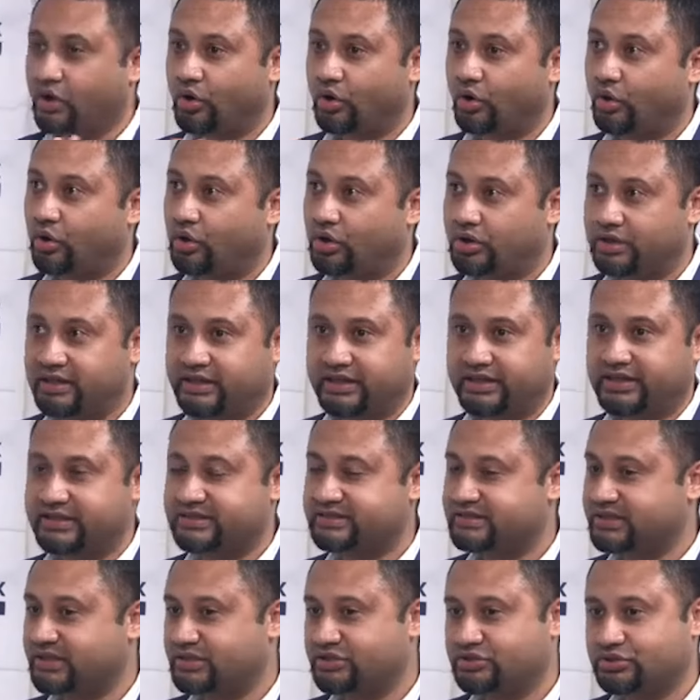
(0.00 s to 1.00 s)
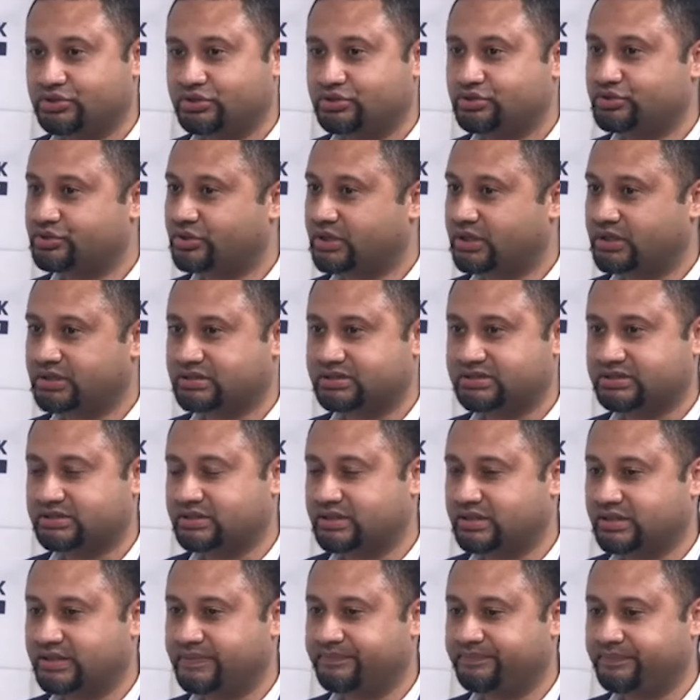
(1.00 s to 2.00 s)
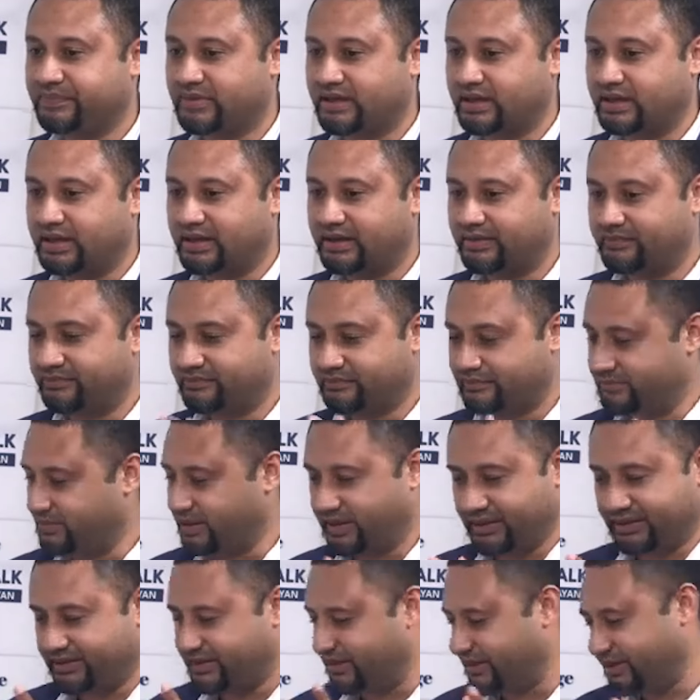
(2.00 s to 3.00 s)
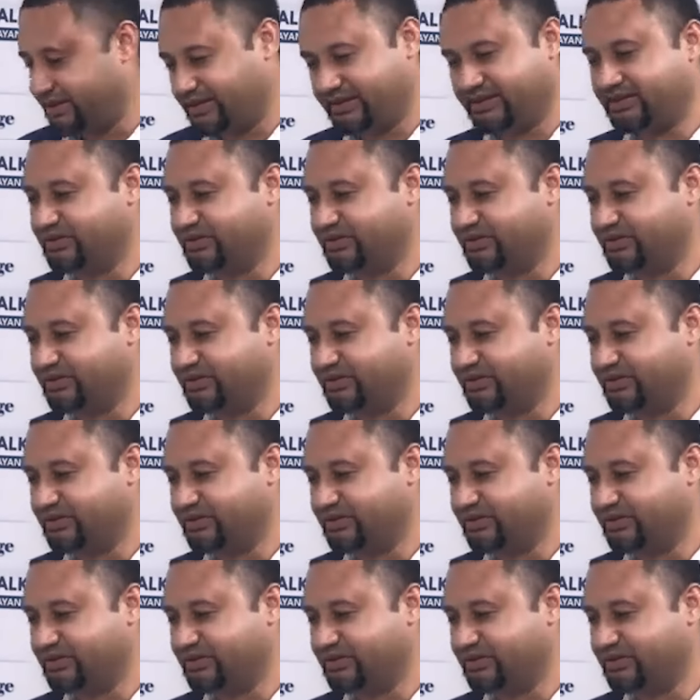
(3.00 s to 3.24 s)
all the essential drugs, all the